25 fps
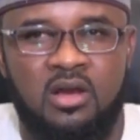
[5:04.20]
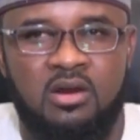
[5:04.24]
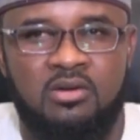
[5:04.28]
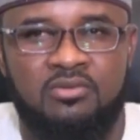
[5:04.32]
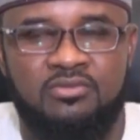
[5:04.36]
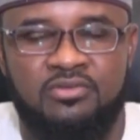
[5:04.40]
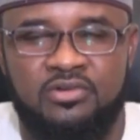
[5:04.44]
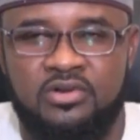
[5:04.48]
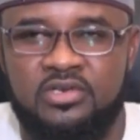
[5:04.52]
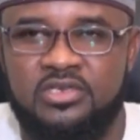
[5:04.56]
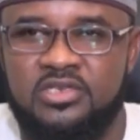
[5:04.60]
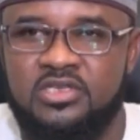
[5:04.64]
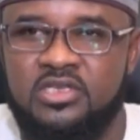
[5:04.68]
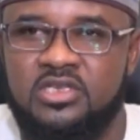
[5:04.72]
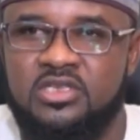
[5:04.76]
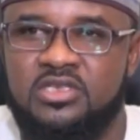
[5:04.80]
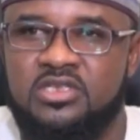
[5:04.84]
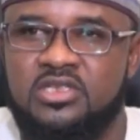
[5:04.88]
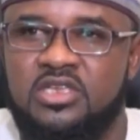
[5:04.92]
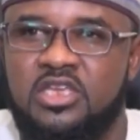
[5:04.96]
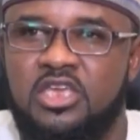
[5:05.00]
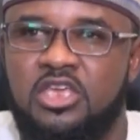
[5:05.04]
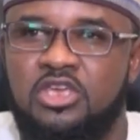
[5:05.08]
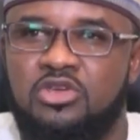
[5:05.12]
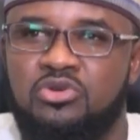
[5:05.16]
For
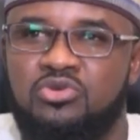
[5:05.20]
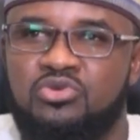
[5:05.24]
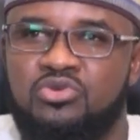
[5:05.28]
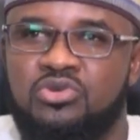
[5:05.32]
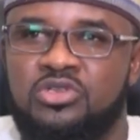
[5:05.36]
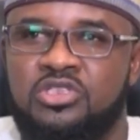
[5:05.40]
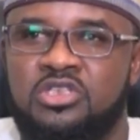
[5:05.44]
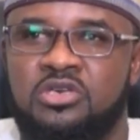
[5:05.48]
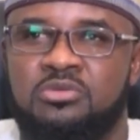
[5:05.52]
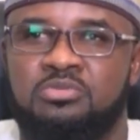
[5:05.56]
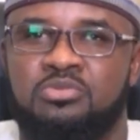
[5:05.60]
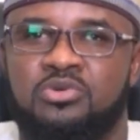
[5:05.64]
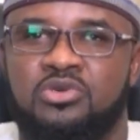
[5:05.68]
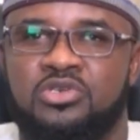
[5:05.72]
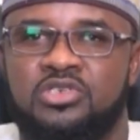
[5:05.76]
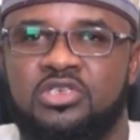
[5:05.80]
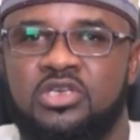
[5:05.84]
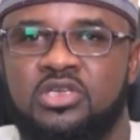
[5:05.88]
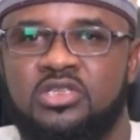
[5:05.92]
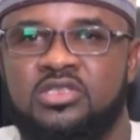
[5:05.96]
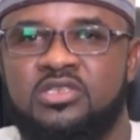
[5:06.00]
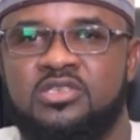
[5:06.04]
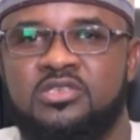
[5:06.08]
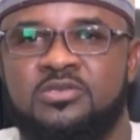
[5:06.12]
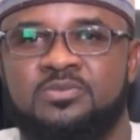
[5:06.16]
instance, EU water
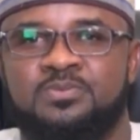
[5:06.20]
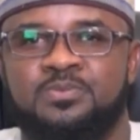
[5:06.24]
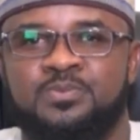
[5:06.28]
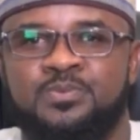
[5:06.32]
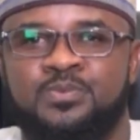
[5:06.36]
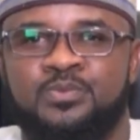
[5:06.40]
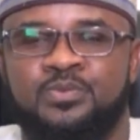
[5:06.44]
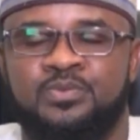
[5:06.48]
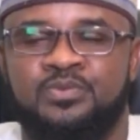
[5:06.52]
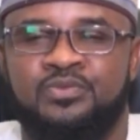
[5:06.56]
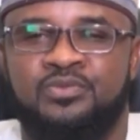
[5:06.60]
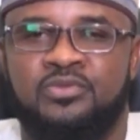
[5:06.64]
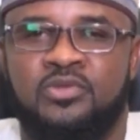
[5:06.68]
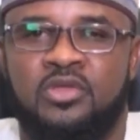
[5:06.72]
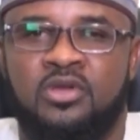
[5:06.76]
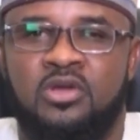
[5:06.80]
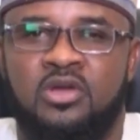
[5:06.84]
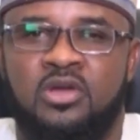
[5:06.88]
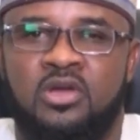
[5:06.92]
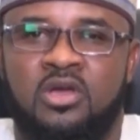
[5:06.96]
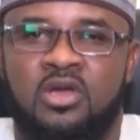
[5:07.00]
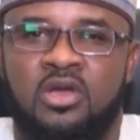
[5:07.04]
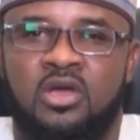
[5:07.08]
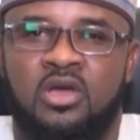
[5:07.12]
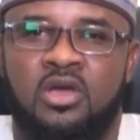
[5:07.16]
projects
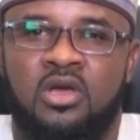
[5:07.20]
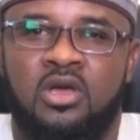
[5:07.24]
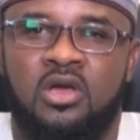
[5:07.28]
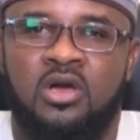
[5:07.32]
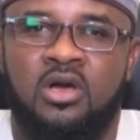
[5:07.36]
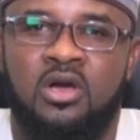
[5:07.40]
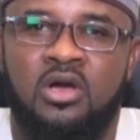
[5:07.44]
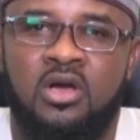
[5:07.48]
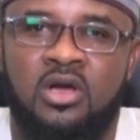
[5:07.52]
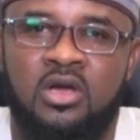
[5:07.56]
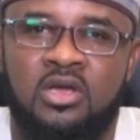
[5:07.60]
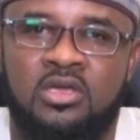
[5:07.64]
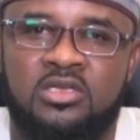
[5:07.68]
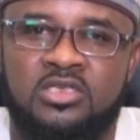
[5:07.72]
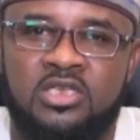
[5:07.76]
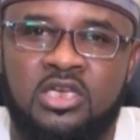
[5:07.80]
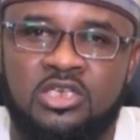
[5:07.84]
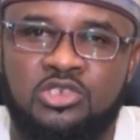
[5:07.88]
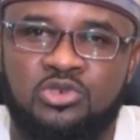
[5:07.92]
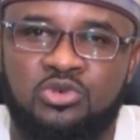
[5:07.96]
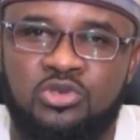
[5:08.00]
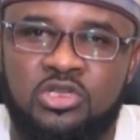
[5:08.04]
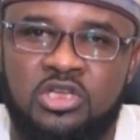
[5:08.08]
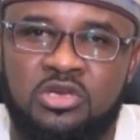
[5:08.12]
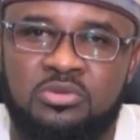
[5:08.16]
is
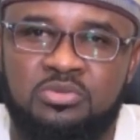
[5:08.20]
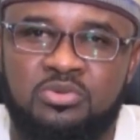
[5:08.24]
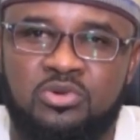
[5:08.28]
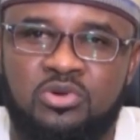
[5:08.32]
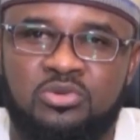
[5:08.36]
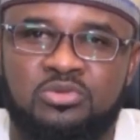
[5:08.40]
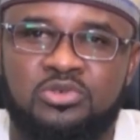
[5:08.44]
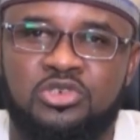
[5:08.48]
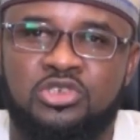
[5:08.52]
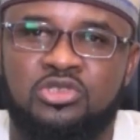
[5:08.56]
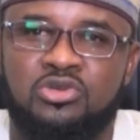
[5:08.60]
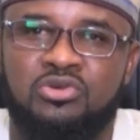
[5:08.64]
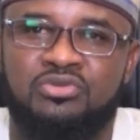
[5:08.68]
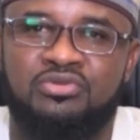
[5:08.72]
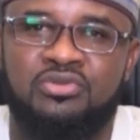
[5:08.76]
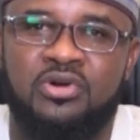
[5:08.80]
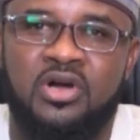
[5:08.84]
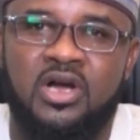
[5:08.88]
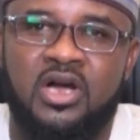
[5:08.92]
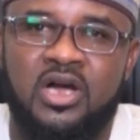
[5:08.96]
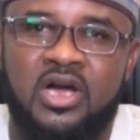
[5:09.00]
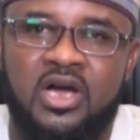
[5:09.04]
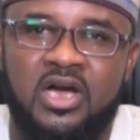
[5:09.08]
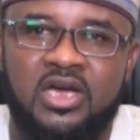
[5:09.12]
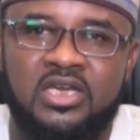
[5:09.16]
actually a provision of
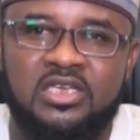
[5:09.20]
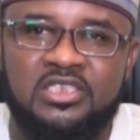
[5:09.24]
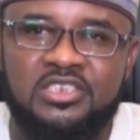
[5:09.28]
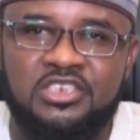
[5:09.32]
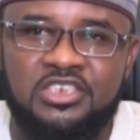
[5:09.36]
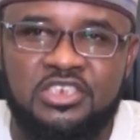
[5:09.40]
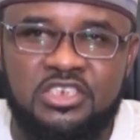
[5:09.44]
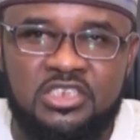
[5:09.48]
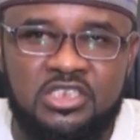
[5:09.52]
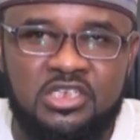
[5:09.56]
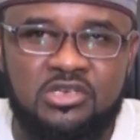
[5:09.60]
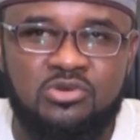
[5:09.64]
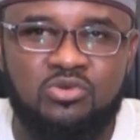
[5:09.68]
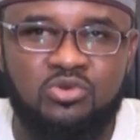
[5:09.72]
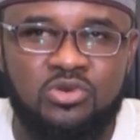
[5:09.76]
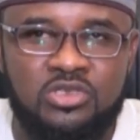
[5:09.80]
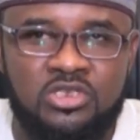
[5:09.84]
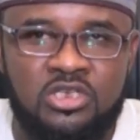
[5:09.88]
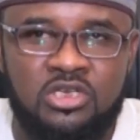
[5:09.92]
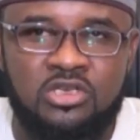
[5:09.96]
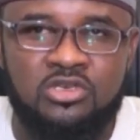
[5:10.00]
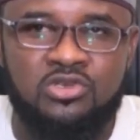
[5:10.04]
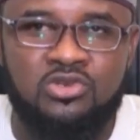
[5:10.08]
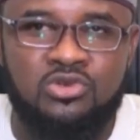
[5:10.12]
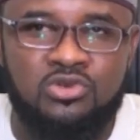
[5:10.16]
hygienic
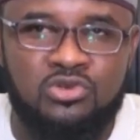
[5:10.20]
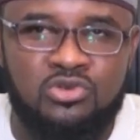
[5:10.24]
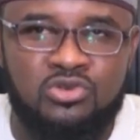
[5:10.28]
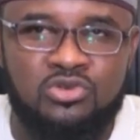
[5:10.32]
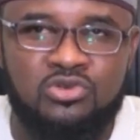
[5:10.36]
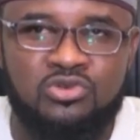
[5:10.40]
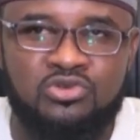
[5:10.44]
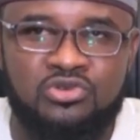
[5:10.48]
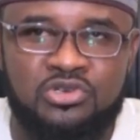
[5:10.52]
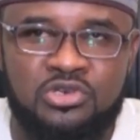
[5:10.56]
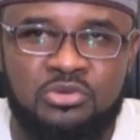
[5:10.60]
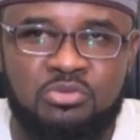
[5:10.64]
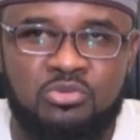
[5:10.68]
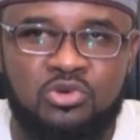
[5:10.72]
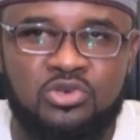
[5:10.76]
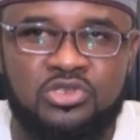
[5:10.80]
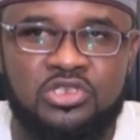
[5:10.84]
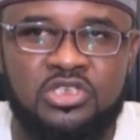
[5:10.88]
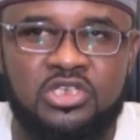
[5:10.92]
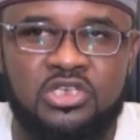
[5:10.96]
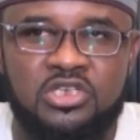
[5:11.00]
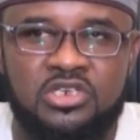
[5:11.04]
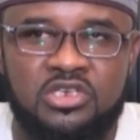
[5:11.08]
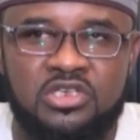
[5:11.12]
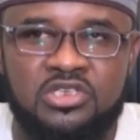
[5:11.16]
water source to
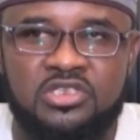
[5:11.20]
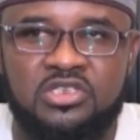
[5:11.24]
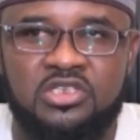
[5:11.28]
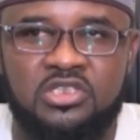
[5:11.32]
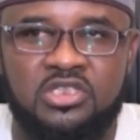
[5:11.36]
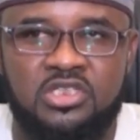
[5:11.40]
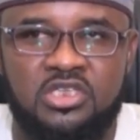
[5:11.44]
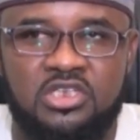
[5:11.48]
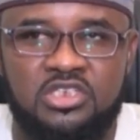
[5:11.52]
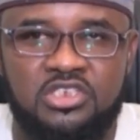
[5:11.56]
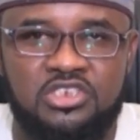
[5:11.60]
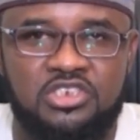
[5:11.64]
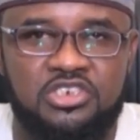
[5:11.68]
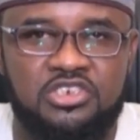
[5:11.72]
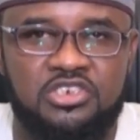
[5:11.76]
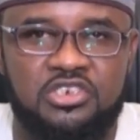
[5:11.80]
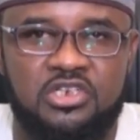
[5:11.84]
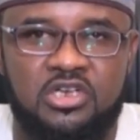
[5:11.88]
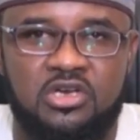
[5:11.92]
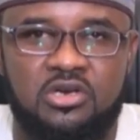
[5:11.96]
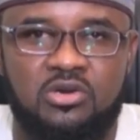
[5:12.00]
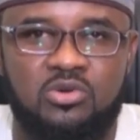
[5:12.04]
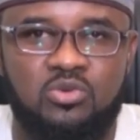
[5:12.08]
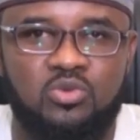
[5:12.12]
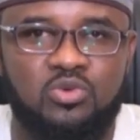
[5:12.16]
remote areas in
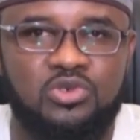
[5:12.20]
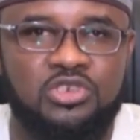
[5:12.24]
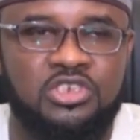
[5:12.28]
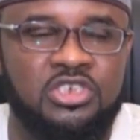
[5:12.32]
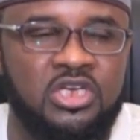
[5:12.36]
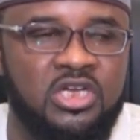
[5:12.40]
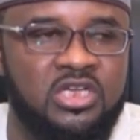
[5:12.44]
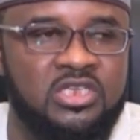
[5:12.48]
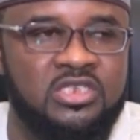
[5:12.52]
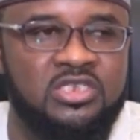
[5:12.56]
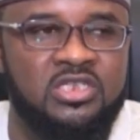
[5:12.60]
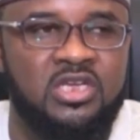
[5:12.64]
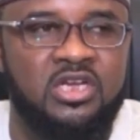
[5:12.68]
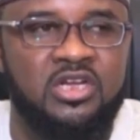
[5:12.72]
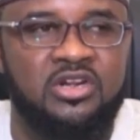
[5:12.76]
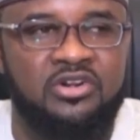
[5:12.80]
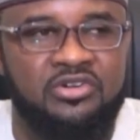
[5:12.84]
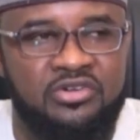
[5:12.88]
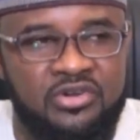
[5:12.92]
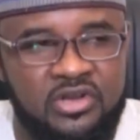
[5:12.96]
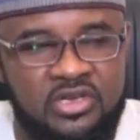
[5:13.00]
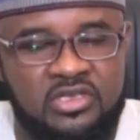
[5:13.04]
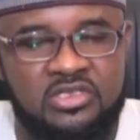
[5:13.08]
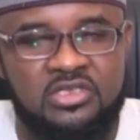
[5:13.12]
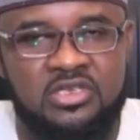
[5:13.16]
Nigeria, which has
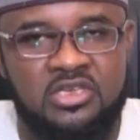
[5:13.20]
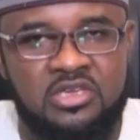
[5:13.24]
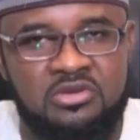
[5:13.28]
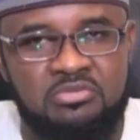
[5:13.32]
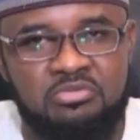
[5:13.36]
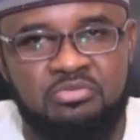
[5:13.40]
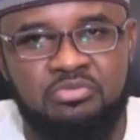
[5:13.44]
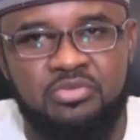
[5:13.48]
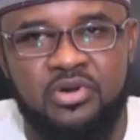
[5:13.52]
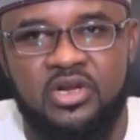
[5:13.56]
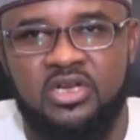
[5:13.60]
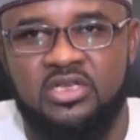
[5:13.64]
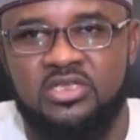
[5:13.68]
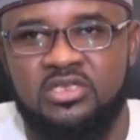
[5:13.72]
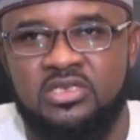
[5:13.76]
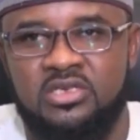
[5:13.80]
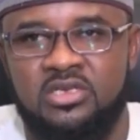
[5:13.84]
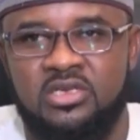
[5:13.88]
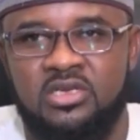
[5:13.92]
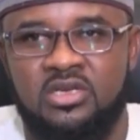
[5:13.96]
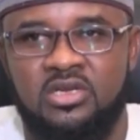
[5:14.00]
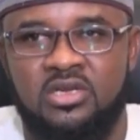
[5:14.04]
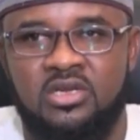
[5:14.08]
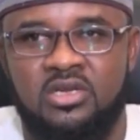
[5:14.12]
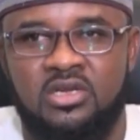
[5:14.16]
direct impact
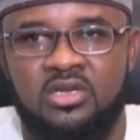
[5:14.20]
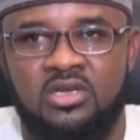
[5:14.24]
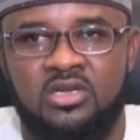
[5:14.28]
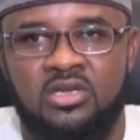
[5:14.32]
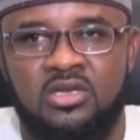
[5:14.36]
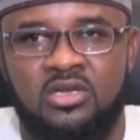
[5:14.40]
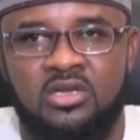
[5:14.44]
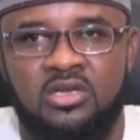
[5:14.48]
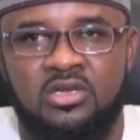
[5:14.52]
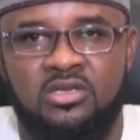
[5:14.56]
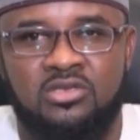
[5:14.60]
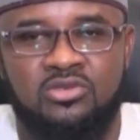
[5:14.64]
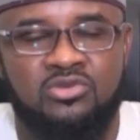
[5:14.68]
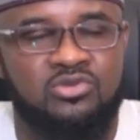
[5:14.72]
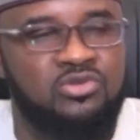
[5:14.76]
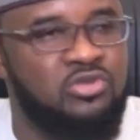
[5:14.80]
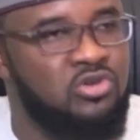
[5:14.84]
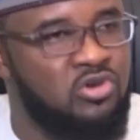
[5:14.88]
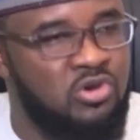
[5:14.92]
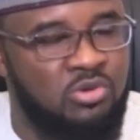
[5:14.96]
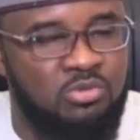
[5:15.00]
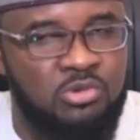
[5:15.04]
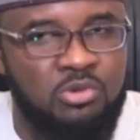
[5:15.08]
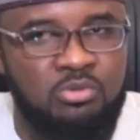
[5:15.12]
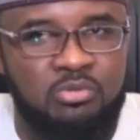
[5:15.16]
to the
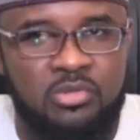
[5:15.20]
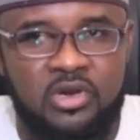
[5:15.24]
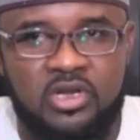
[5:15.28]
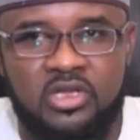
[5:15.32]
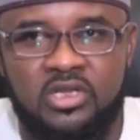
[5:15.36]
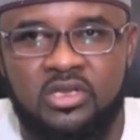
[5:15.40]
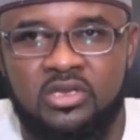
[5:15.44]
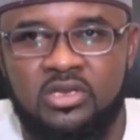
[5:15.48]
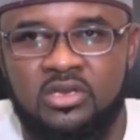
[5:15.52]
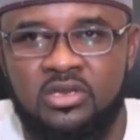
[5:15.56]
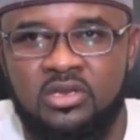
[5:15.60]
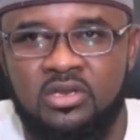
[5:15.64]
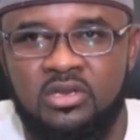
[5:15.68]
common man.